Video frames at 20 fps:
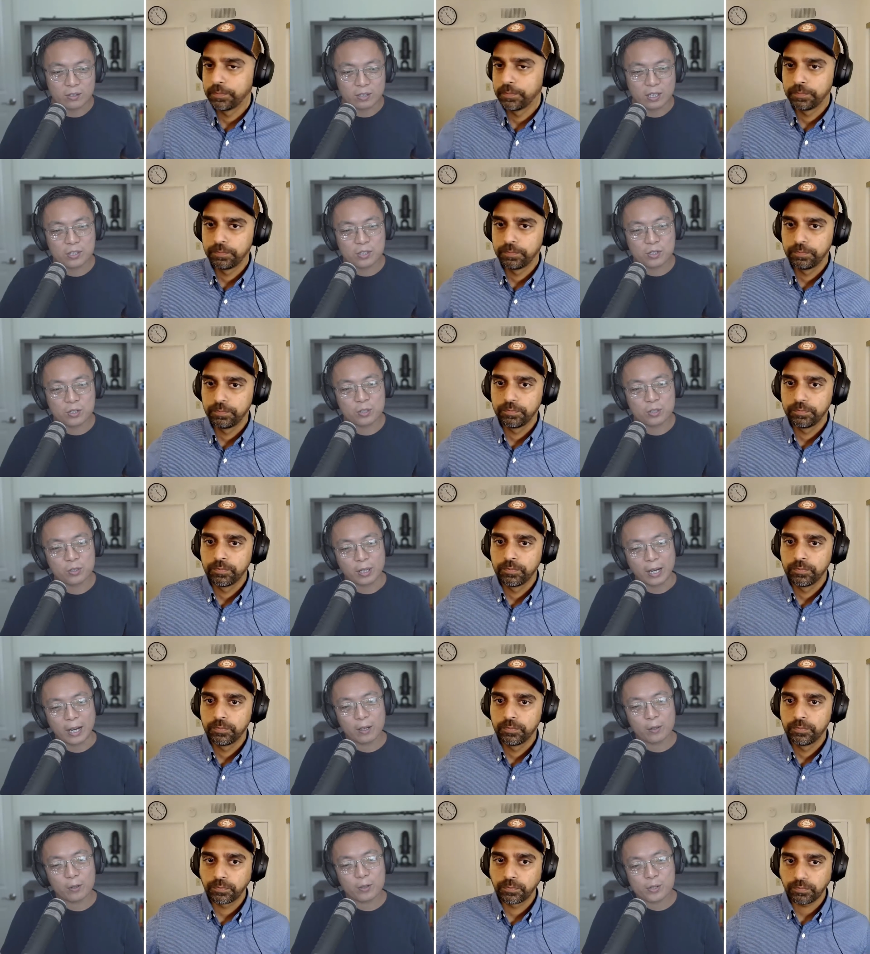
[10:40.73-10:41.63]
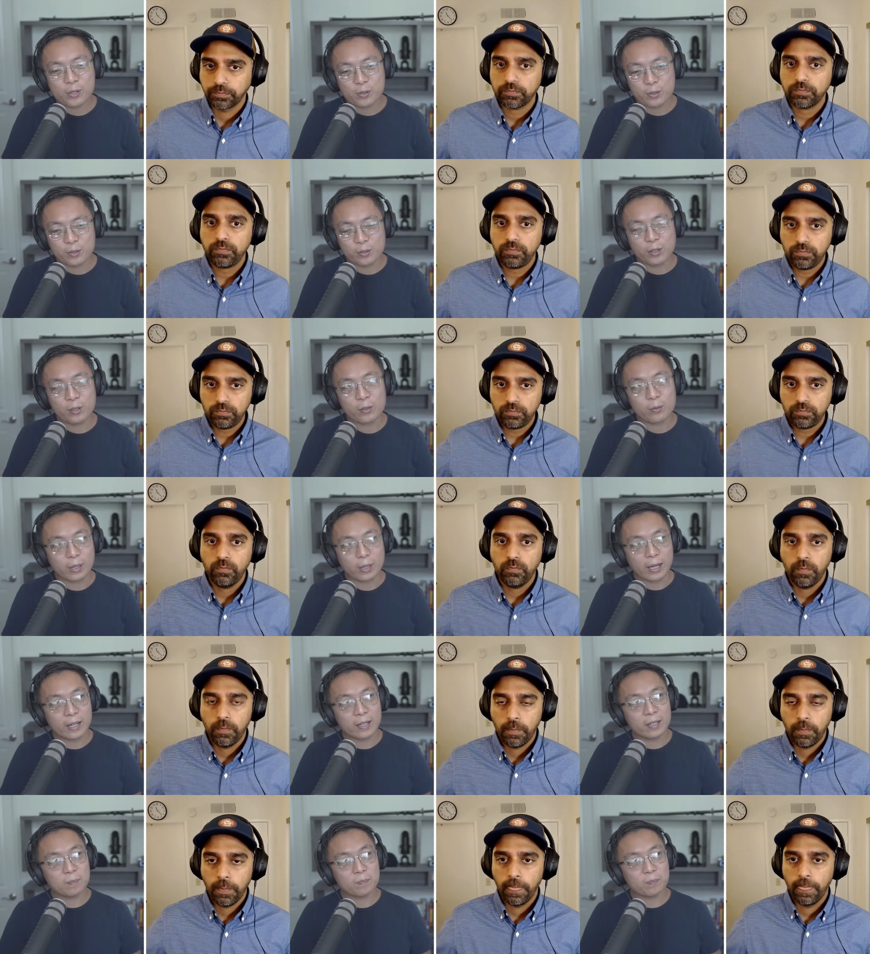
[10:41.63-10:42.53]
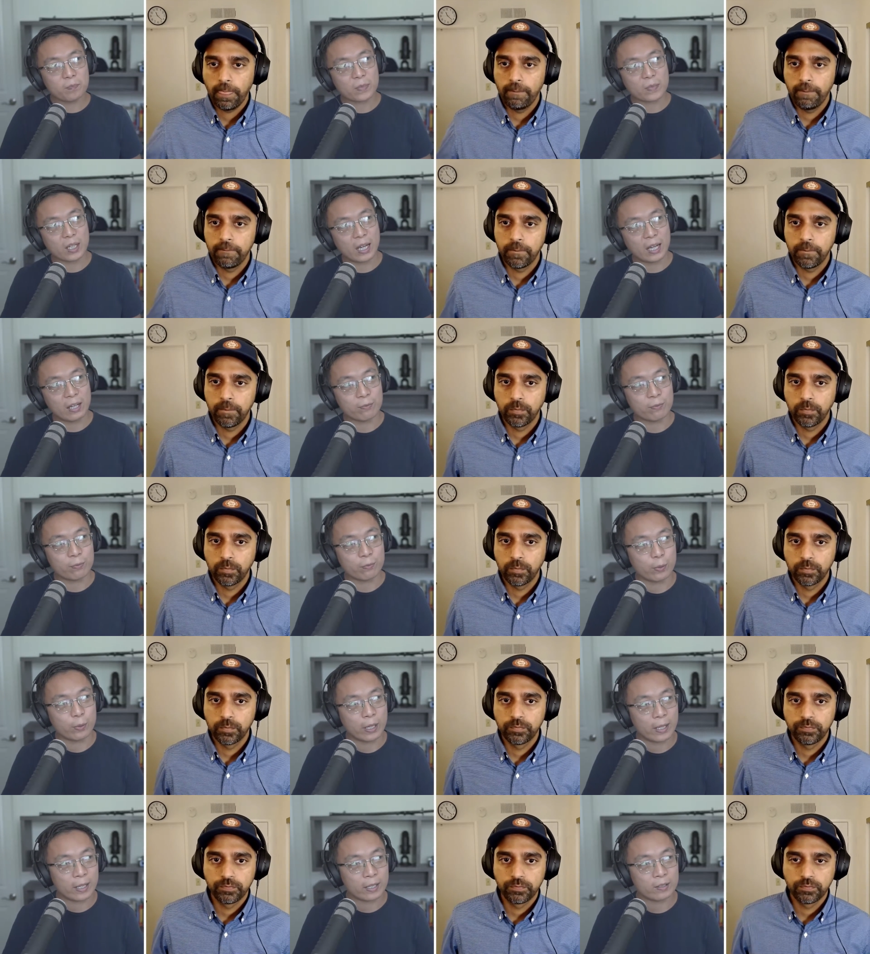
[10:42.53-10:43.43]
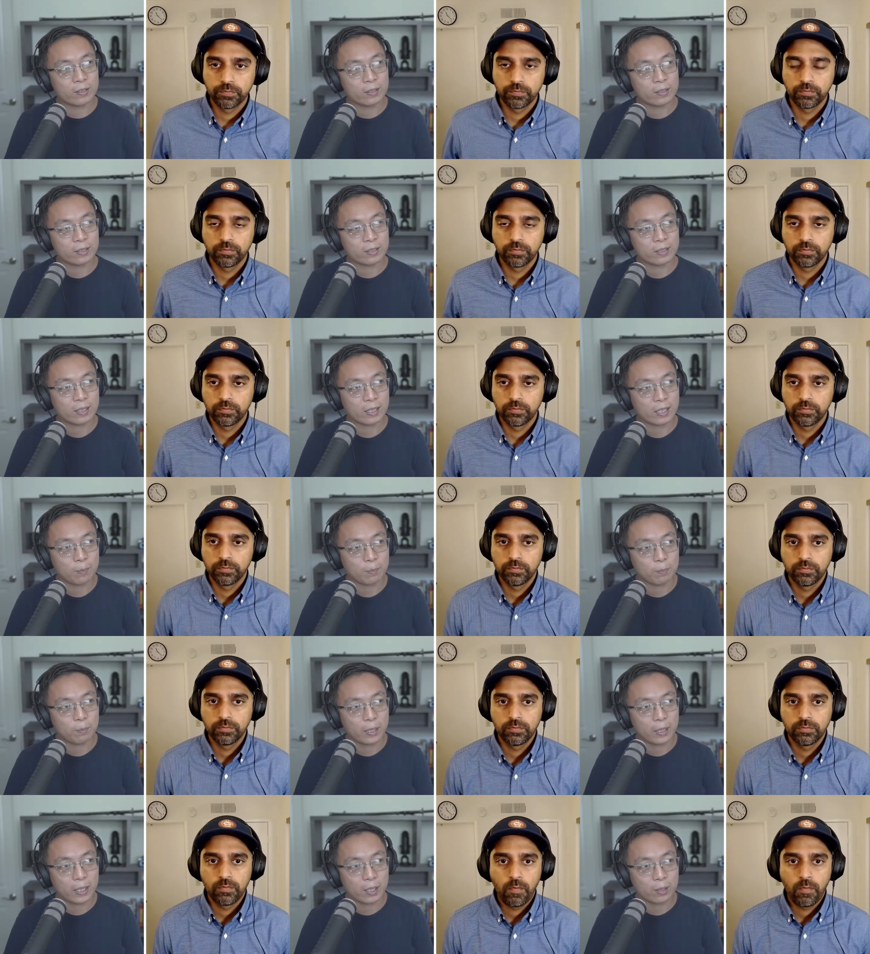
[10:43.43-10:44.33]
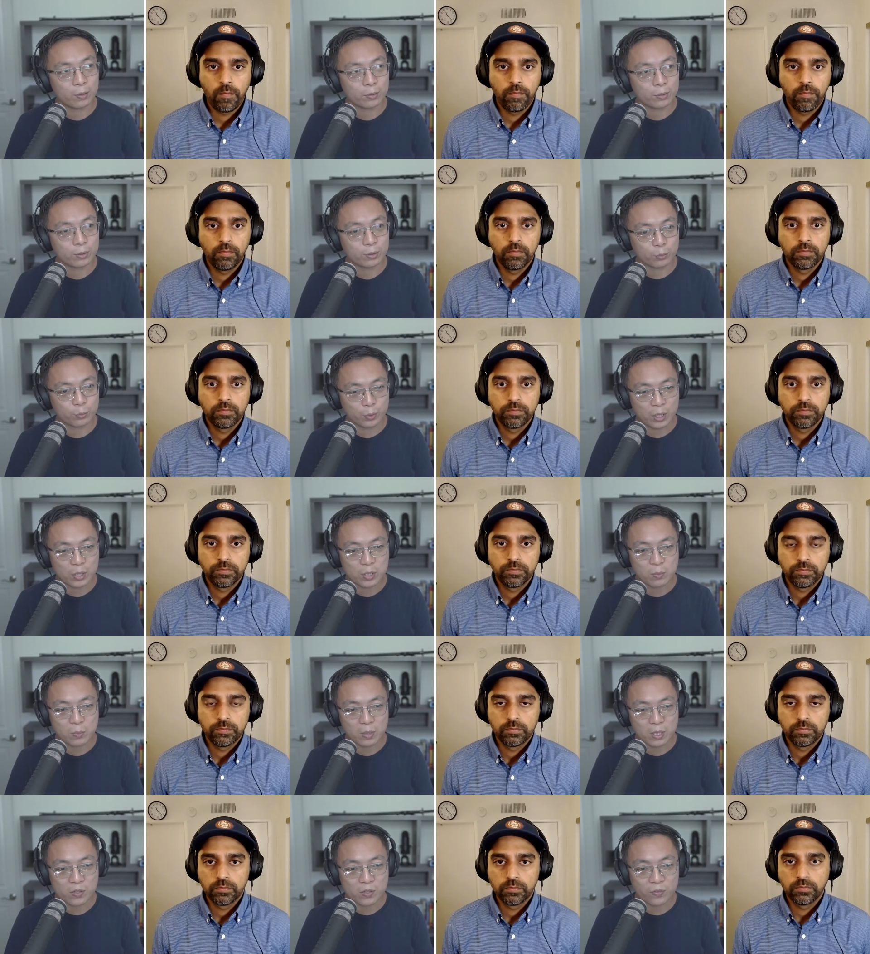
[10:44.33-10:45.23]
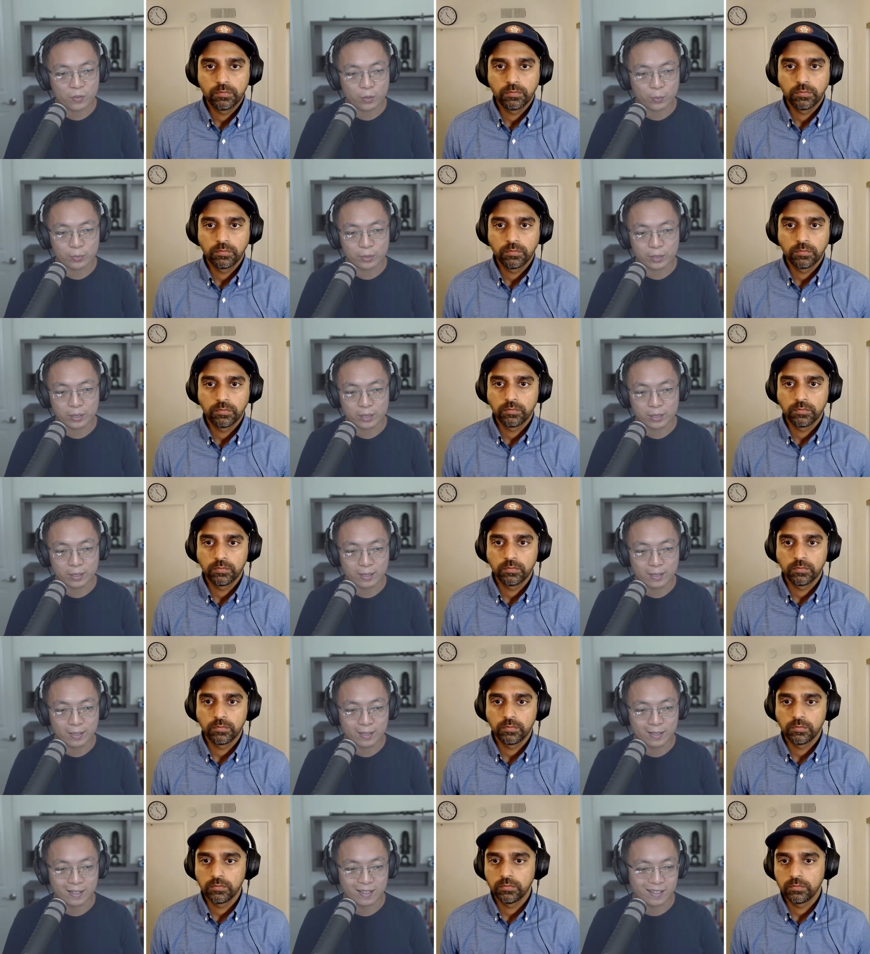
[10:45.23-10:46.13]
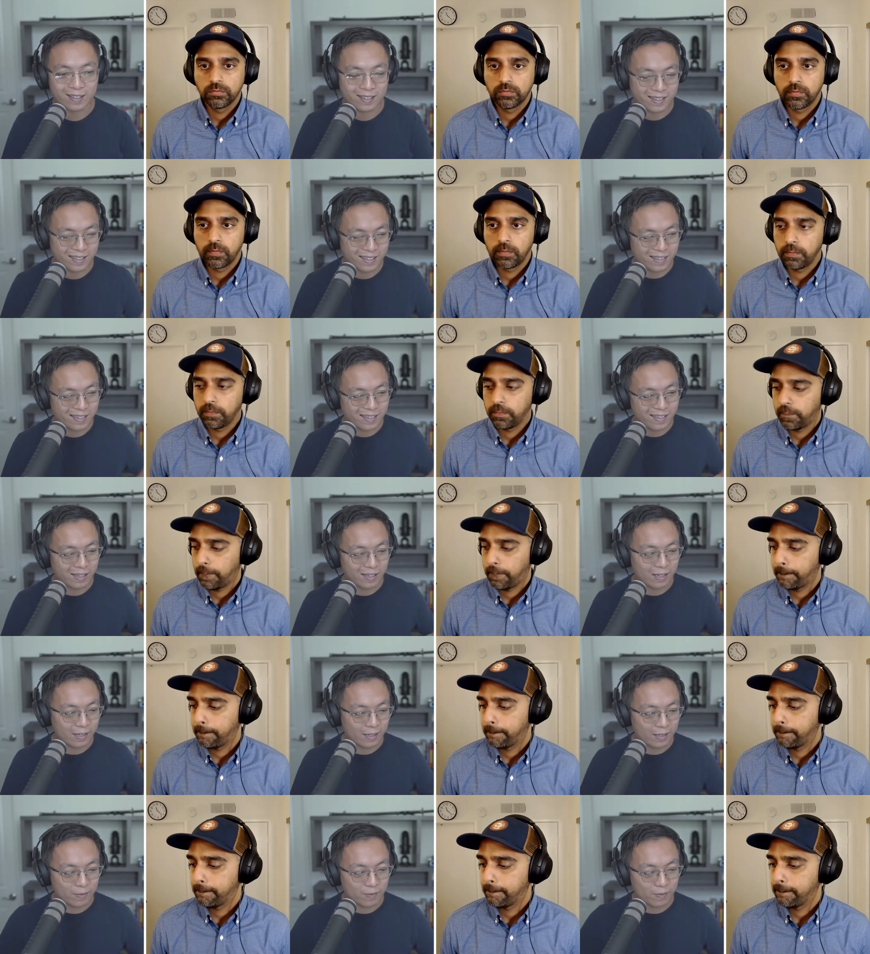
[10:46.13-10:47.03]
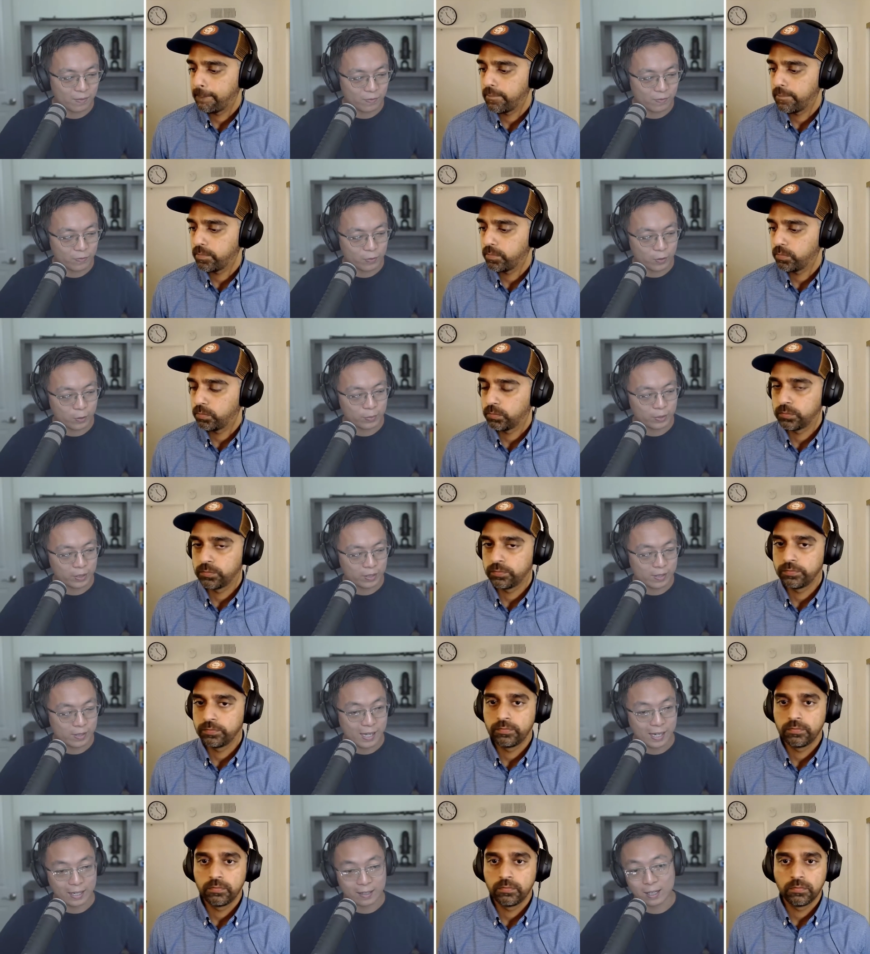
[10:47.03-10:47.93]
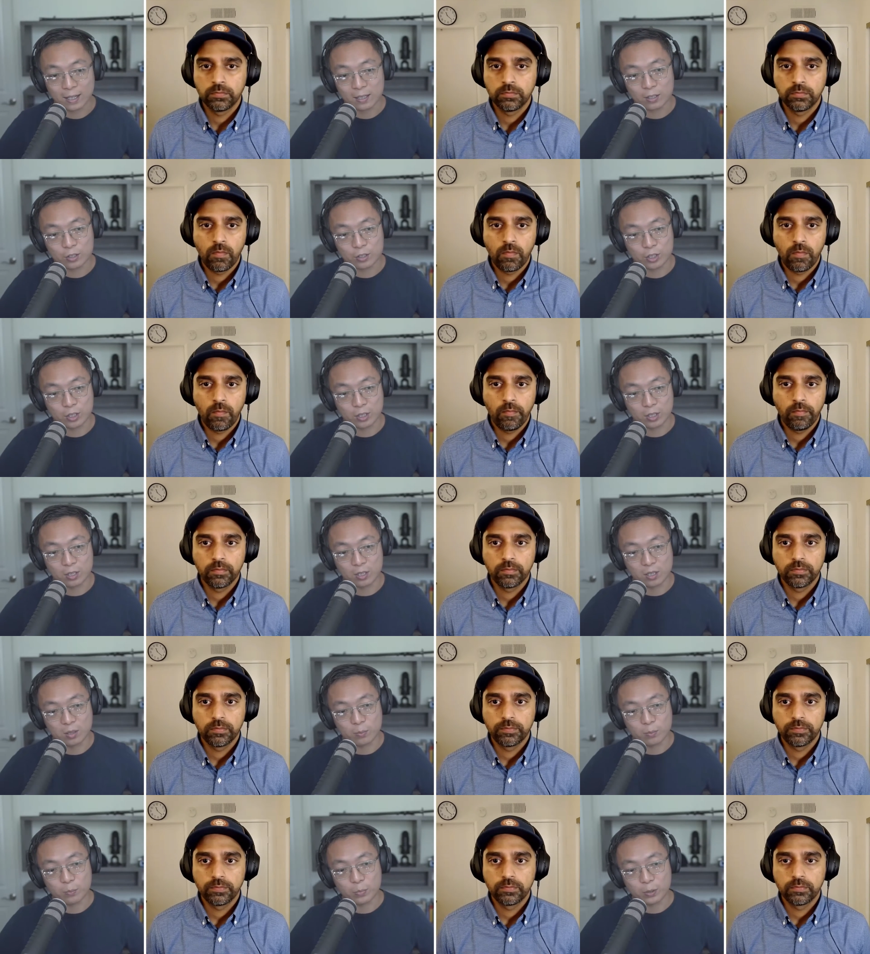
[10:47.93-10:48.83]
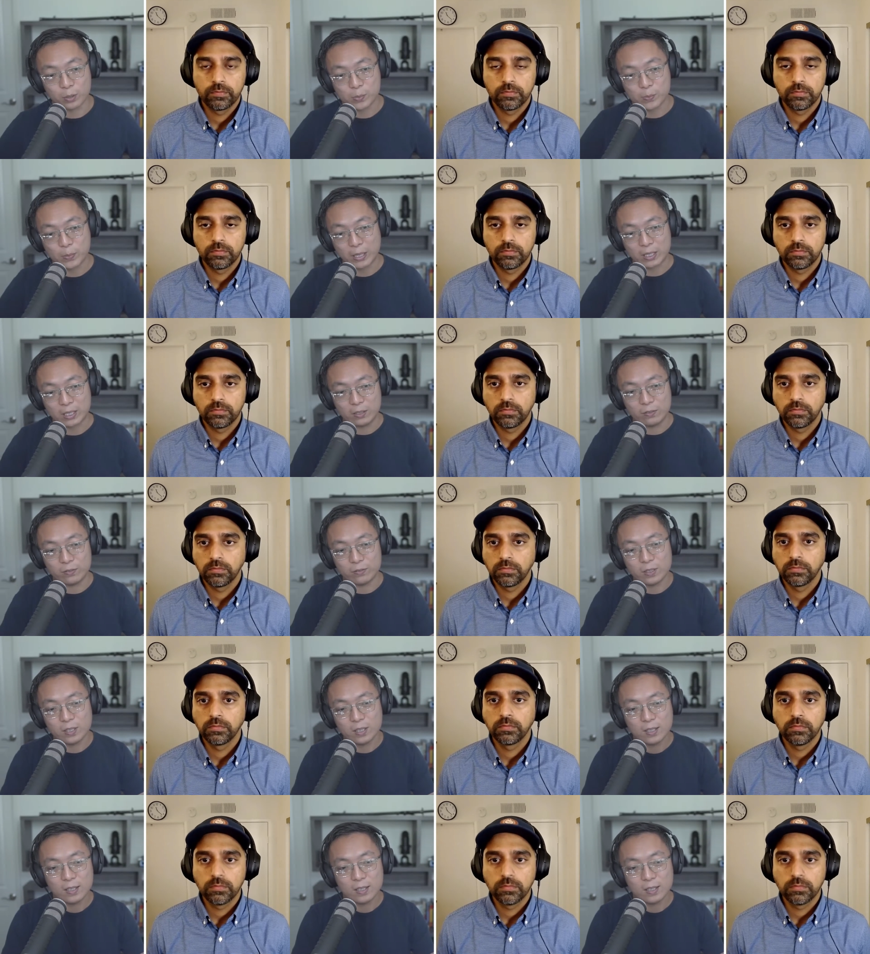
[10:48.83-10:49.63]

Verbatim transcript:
Speaker 1: that's true. I also, you know, I I read about the resumes from the uh, uh from the psychology uh, perspective.